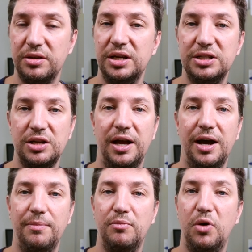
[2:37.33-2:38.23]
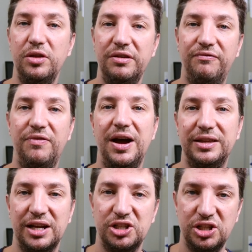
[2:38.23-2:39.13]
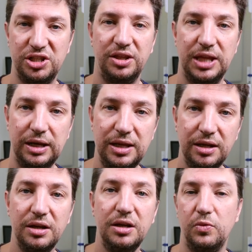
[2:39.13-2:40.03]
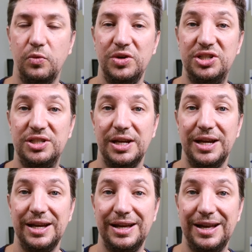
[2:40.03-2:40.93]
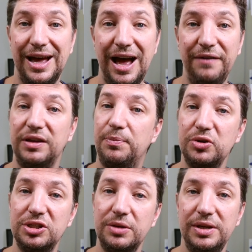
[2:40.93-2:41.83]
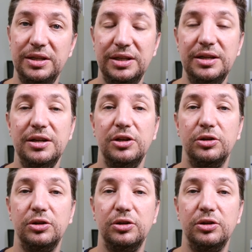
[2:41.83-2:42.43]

There is a modified Kazanjian technique which have the possibility